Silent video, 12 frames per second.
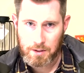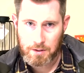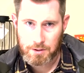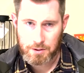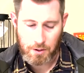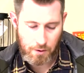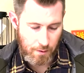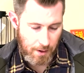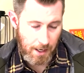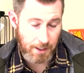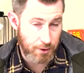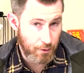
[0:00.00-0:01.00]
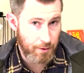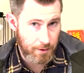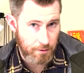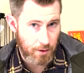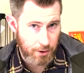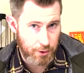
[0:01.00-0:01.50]
So I do think
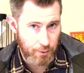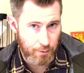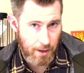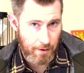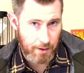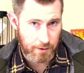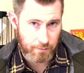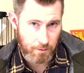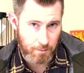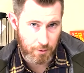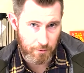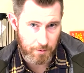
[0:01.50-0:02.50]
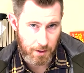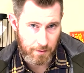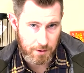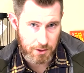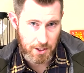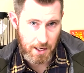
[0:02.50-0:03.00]
there are 2 areas for improvement on
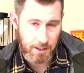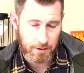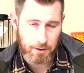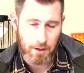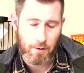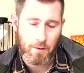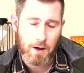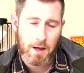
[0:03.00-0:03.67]
this jacket though.